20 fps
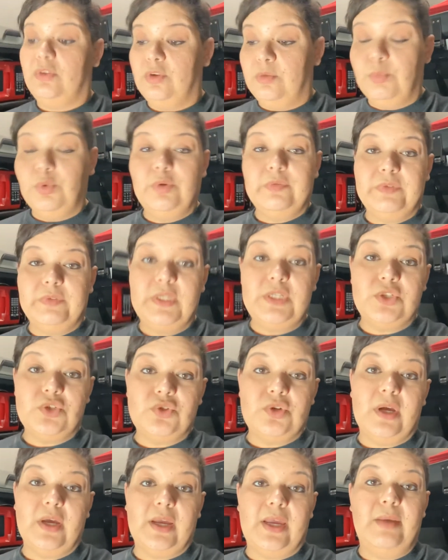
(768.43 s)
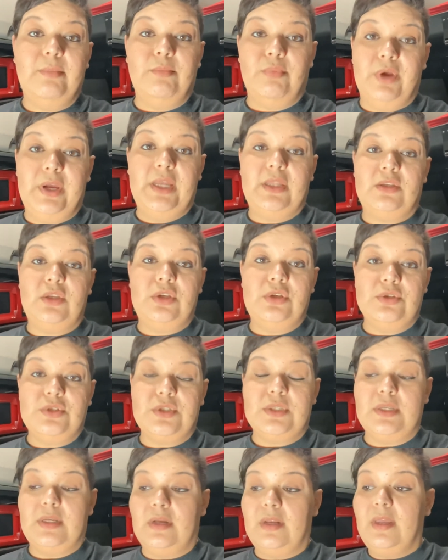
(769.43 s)
to move this truck and bring it to
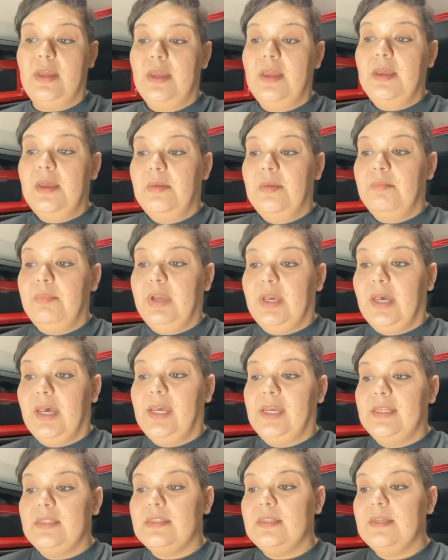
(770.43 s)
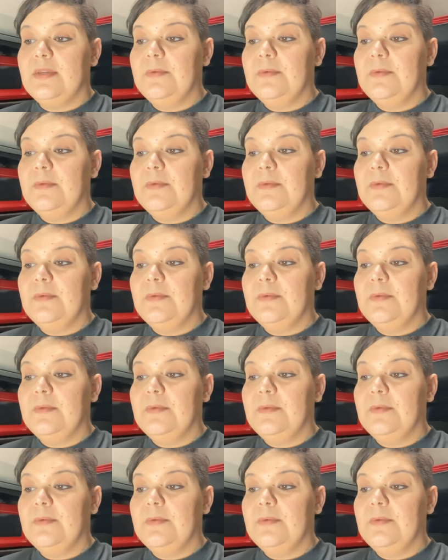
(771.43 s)
Houston. Because